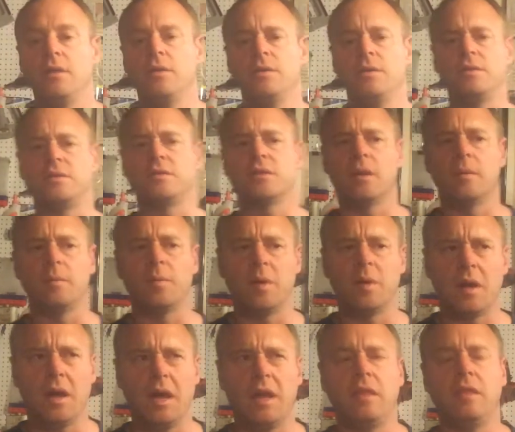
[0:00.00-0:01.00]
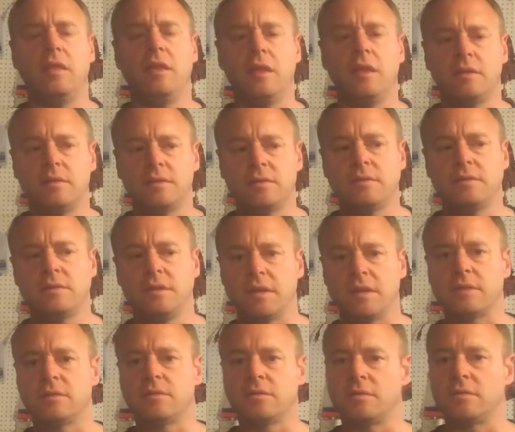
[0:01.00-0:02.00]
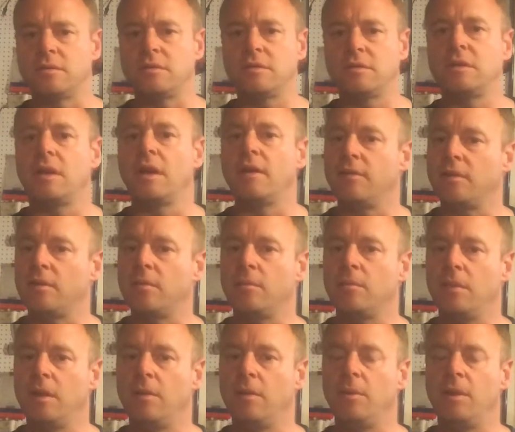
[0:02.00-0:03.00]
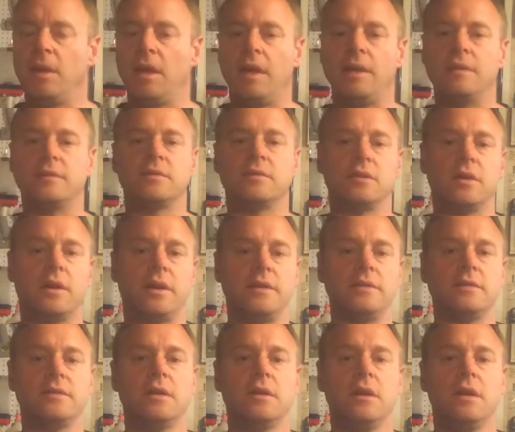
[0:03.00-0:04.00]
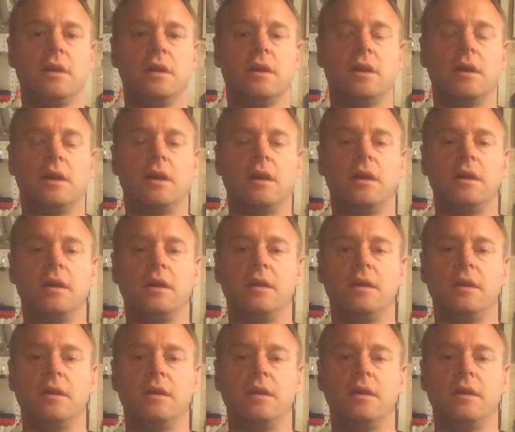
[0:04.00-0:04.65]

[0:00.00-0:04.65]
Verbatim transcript: who has sharpened, I think, six or seven, maybe eight saws uh,